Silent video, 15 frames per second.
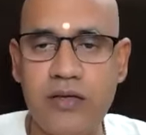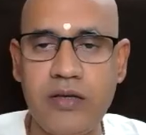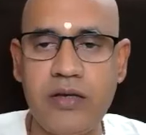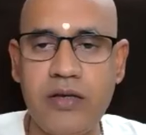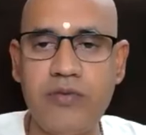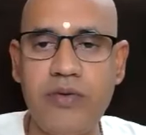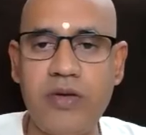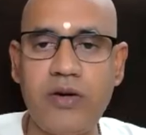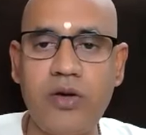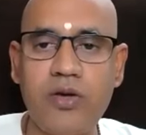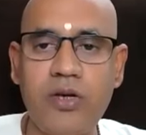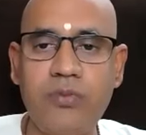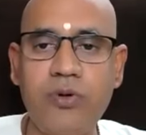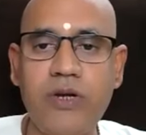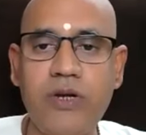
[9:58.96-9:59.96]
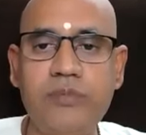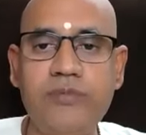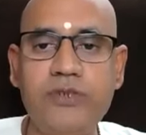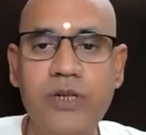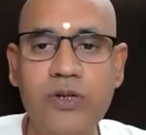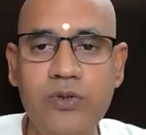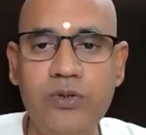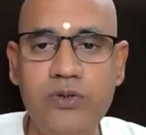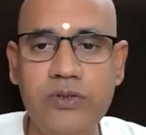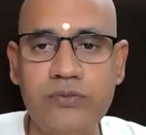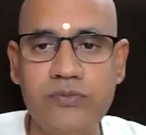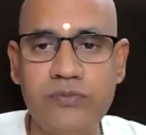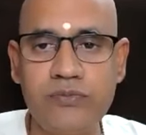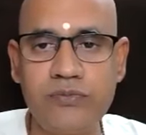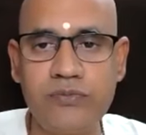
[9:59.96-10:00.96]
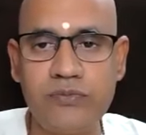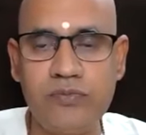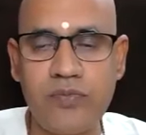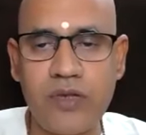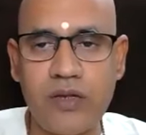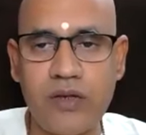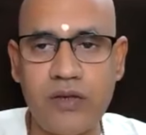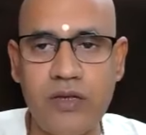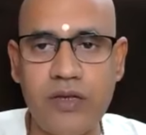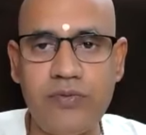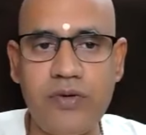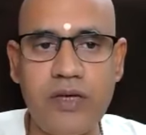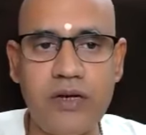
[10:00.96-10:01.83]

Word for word: Here we are talking about absolute here we